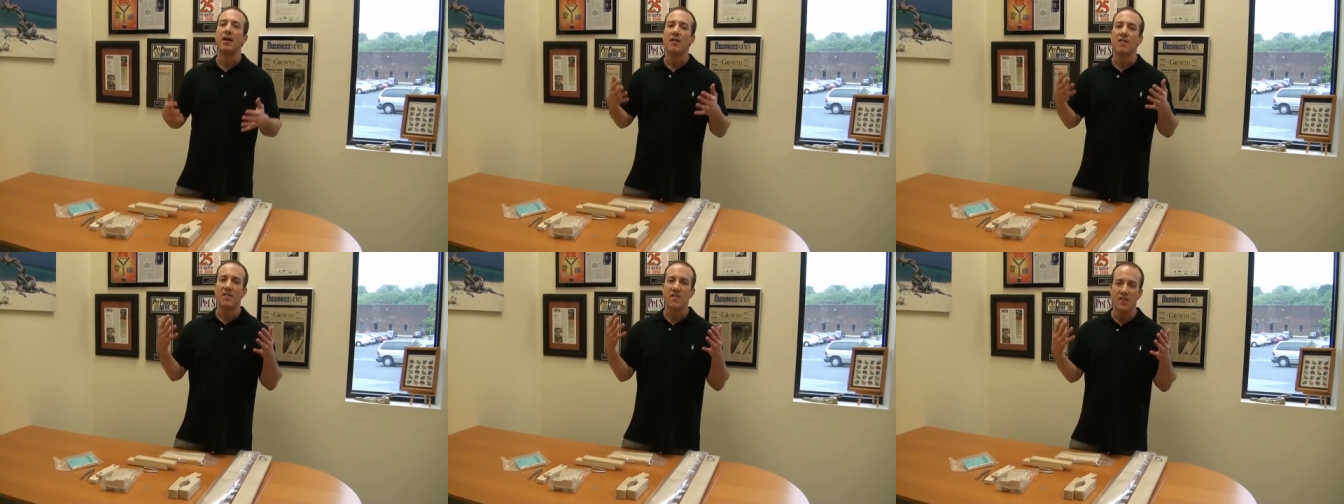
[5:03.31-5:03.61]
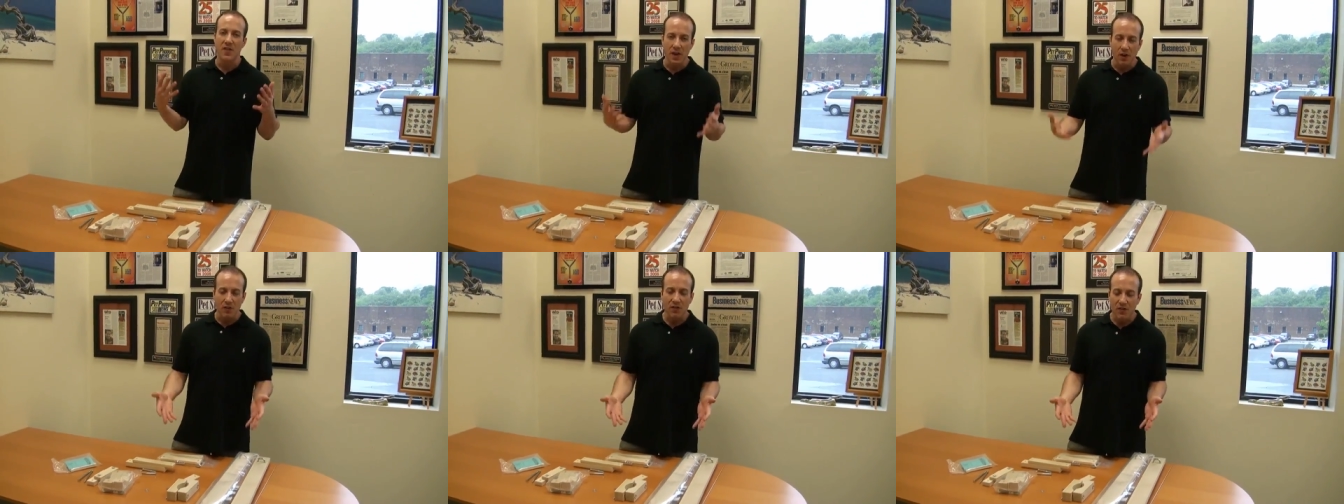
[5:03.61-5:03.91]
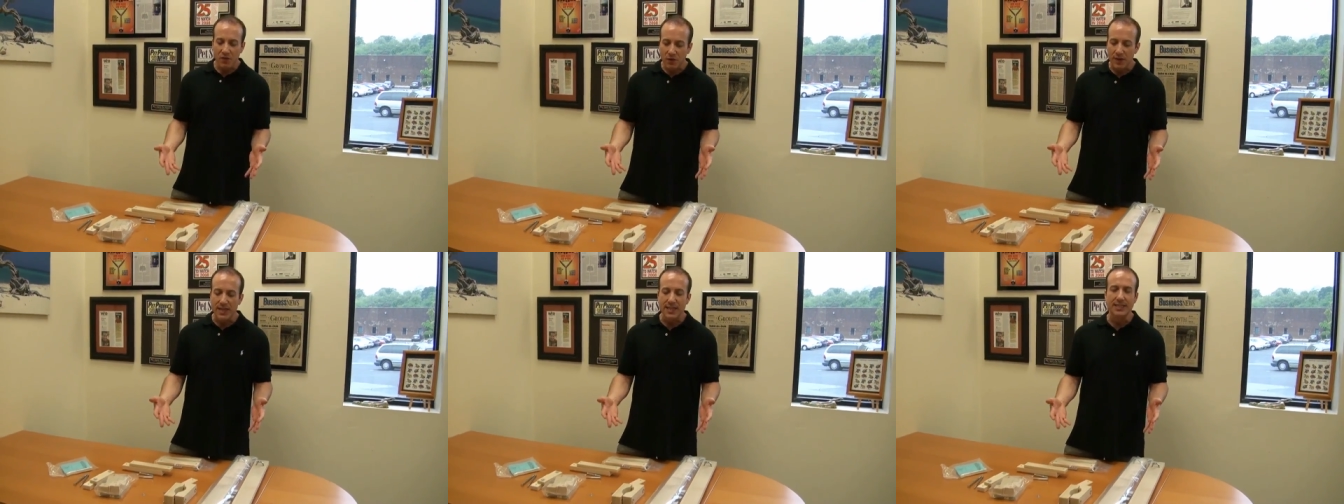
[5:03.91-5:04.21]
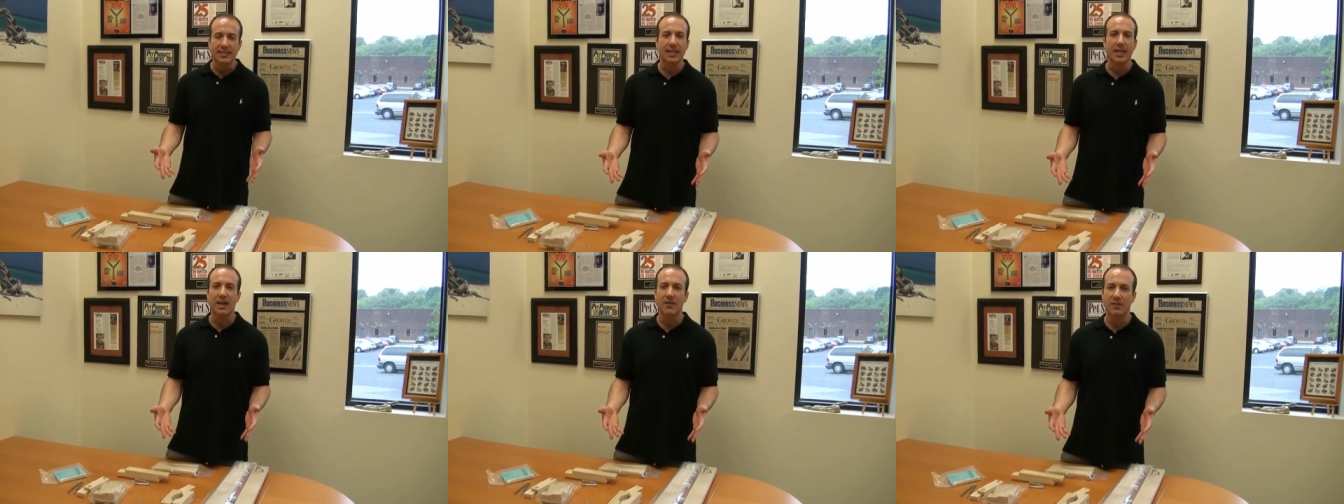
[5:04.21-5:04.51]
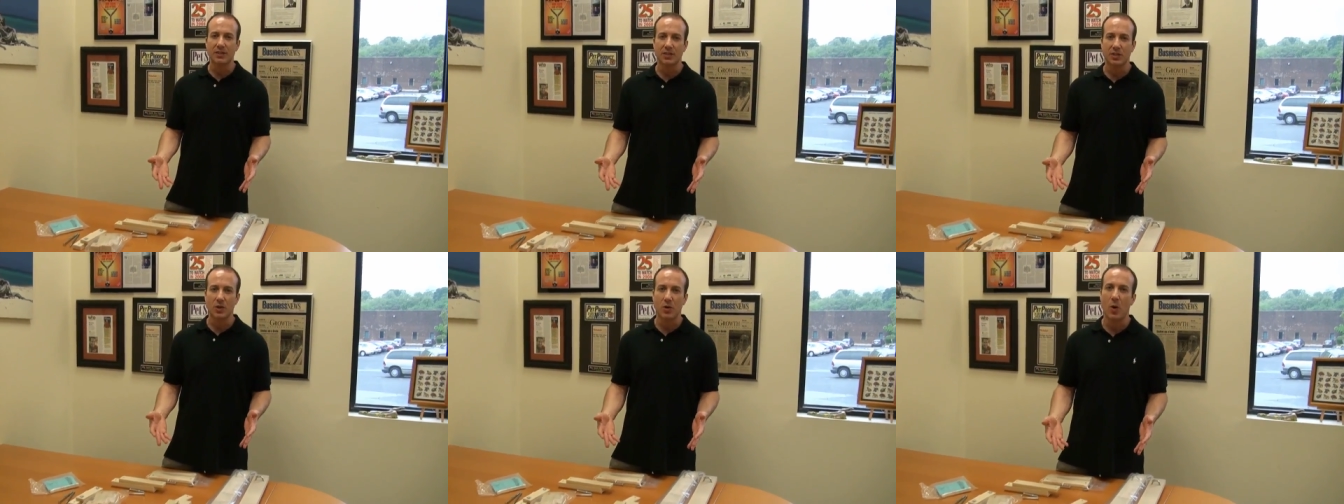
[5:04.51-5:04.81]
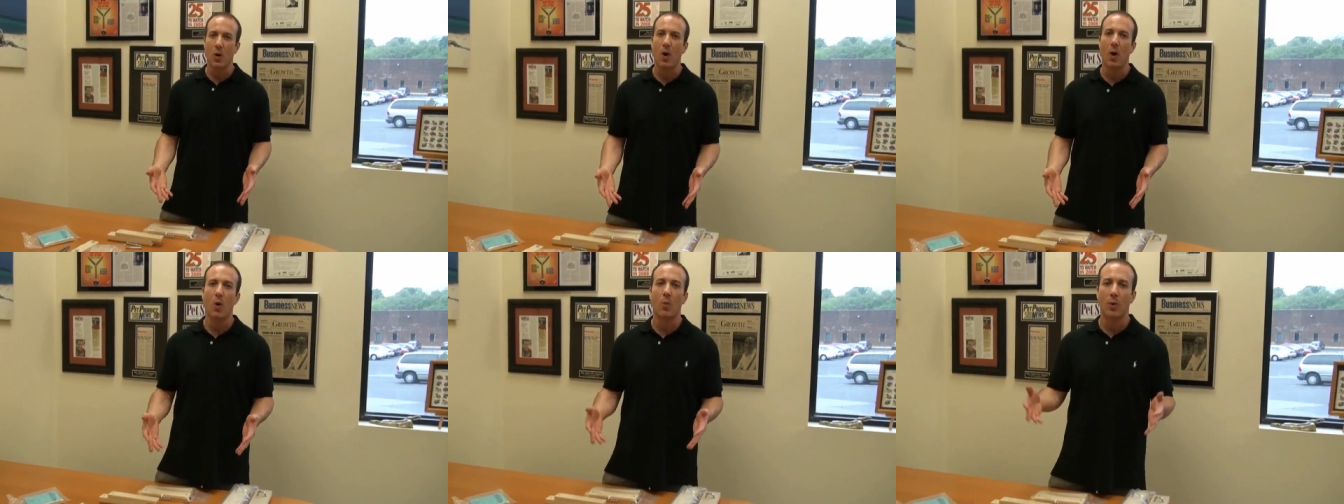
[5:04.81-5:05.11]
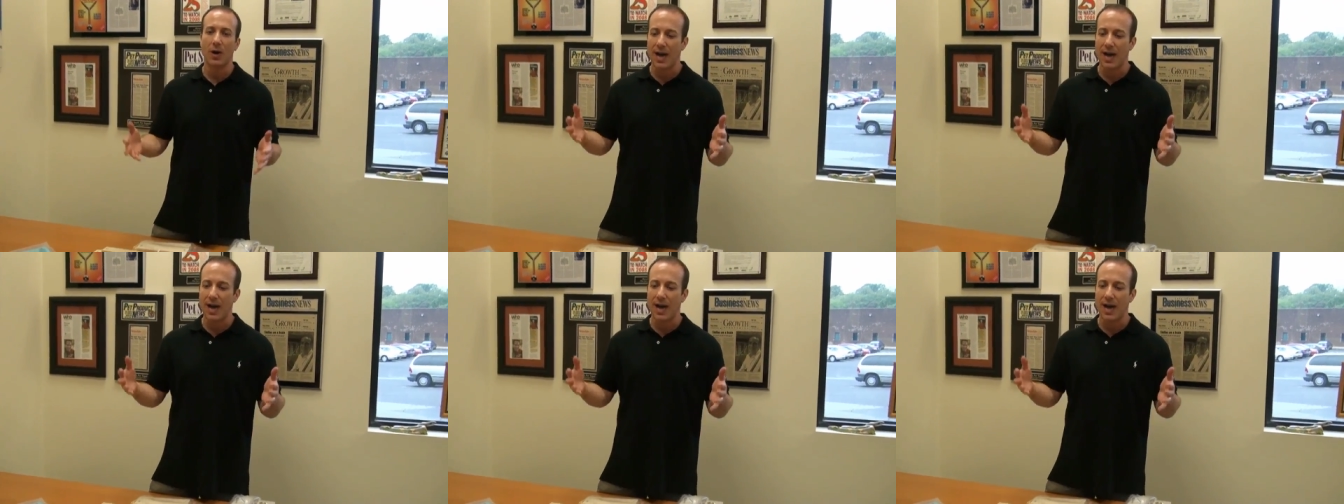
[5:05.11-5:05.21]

feel free to give us a call.